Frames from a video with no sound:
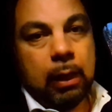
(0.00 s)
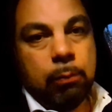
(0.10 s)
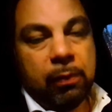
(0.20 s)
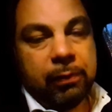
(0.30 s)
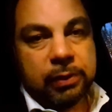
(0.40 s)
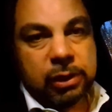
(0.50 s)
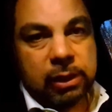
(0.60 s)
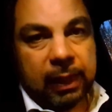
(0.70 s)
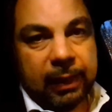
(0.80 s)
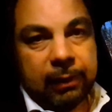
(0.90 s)
with the
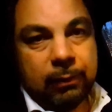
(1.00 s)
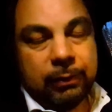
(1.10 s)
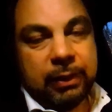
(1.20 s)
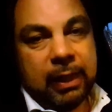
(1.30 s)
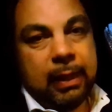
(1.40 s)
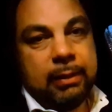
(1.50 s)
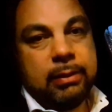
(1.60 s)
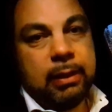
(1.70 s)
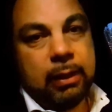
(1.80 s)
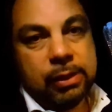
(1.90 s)
style that
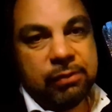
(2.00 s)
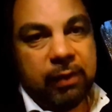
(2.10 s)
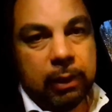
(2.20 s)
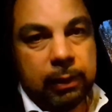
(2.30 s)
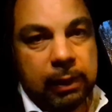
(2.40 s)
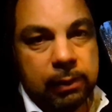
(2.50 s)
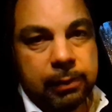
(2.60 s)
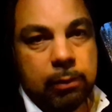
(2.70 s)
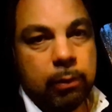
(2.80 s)
Sverri Nielsen